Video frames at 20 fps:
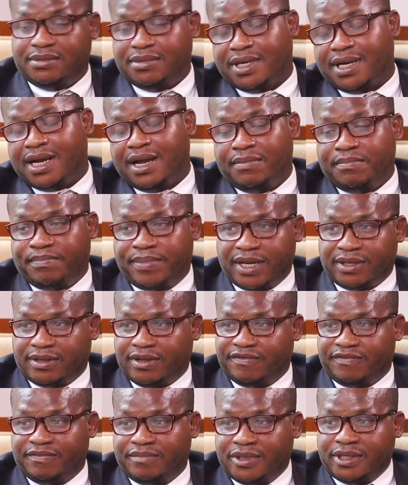It's become
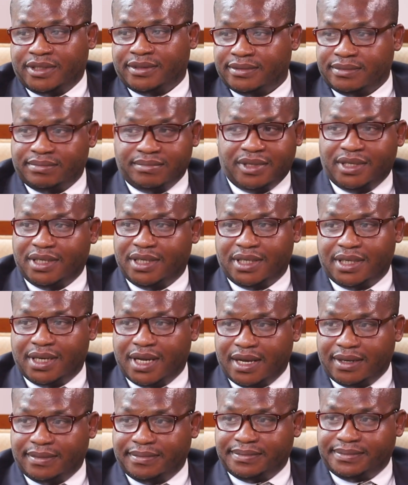part of me. Me need
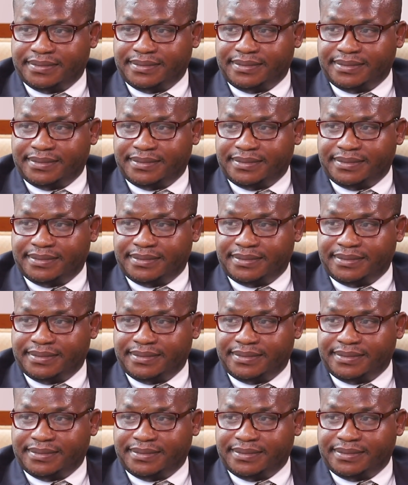that.